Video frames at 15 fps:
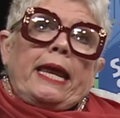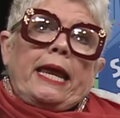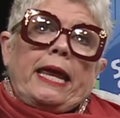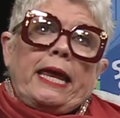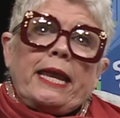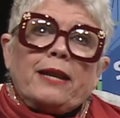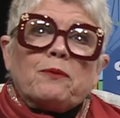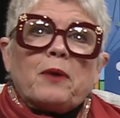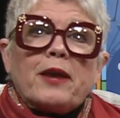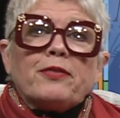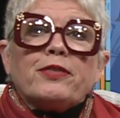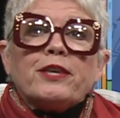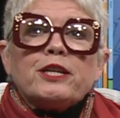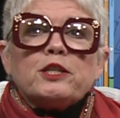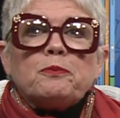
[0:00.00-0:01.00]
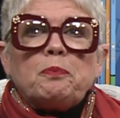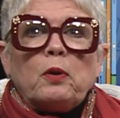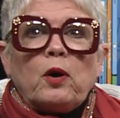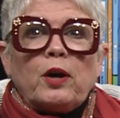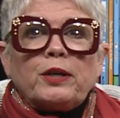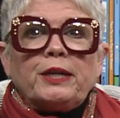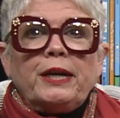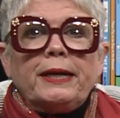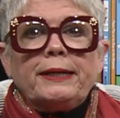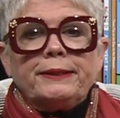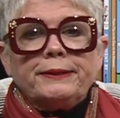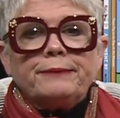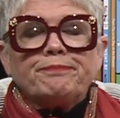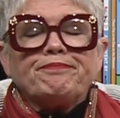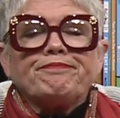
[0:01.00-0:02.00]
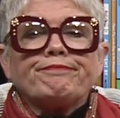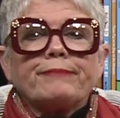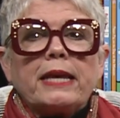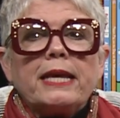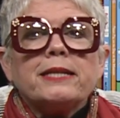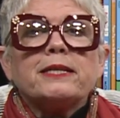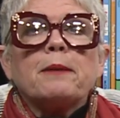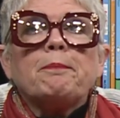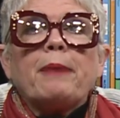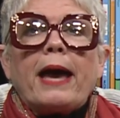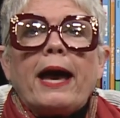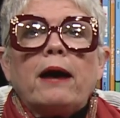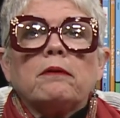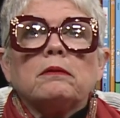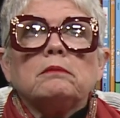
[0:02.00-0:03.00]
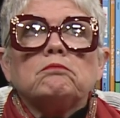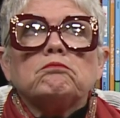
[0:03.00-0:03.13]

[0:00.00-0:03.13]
Anyway, this book is about